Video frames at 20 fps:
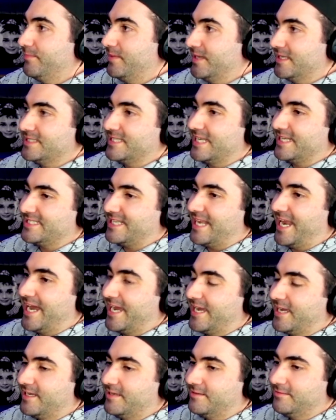because that's
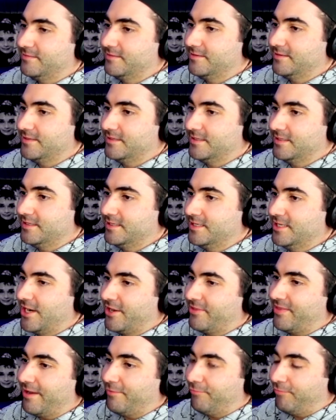like,
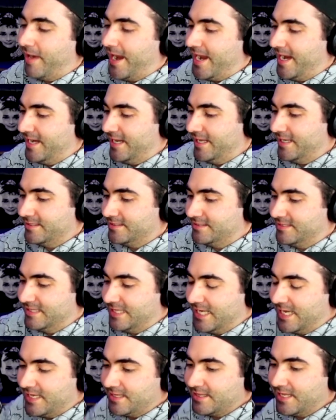that rating
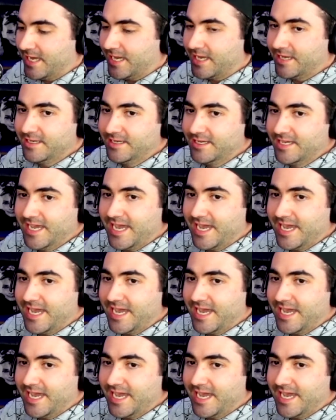thing there.